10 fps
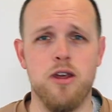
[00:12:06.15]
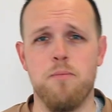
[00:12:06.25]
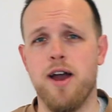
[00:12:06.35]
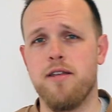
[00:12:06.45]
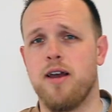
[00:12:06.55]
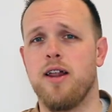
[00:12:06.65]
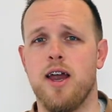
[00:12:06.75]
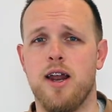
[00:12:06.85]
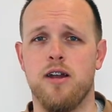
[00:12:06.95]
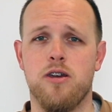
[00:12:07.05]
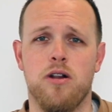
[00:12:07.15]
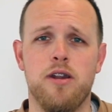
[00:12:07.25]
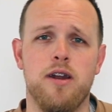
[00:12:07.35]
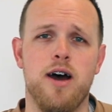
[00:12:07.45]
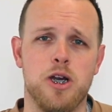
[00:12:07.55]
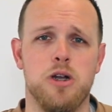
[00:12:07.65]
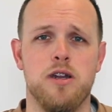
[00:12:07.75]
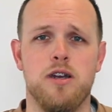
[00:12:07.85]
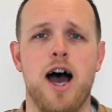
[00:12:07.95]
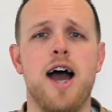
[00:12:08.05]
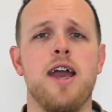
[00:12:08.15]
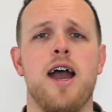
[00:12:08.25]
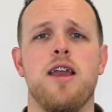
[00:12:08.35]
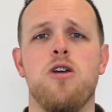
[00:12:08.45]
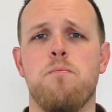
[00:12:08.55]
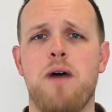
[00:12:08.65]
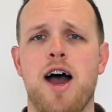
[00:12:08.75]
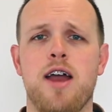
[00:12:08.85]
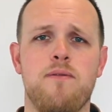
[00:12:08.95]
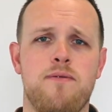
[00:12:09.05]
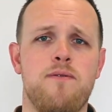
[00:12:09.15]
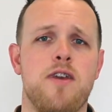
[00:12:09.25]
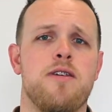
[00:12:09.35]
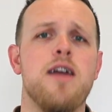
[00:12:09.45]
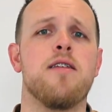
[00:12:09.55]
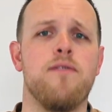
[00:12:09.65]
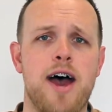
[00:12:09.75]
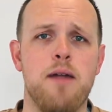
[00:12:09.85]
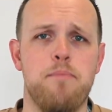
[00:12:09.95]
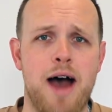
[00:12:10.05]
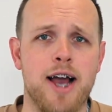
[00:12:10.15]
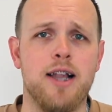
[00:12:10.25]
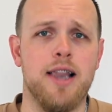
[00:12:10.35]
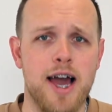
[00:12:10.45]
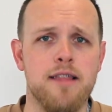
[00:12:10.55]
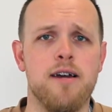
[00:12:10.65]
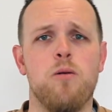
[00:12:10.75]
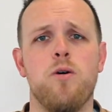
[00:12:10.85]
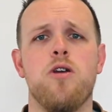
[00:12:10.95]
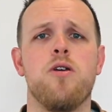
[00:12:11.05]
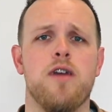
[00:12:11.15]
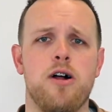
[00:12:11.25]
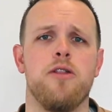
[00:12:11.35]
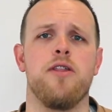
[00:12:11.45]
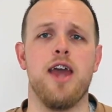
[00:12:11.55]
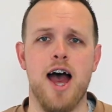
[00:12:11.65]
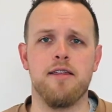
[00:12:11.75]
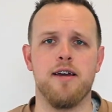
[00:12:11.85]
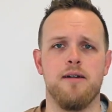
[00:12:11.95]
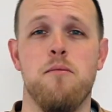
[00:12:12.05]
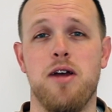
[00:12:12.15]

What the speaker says: you're basically getting $1 deduction today and you pay 50 cents of that back later when you sell the asset.